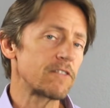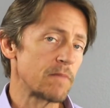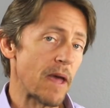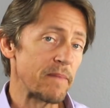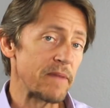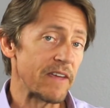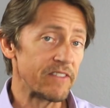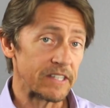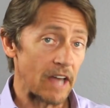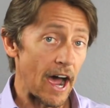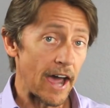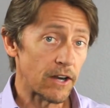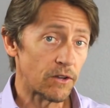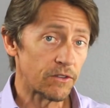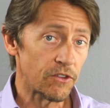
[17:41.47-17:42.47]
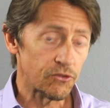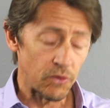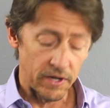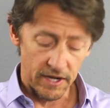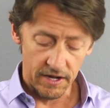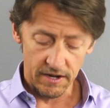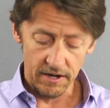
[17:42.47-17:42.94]
to maybe even 9 on this
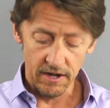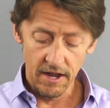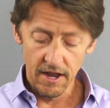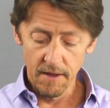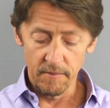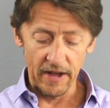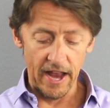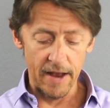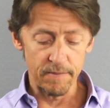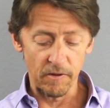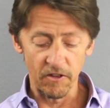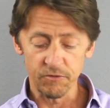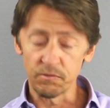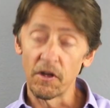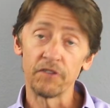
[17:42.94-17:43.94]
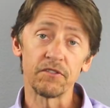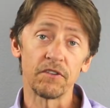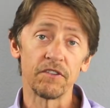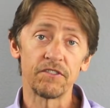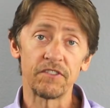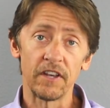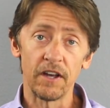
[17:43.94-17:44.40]
one here, but A++ on
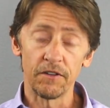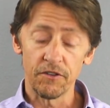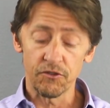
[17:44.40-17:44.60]
the seal.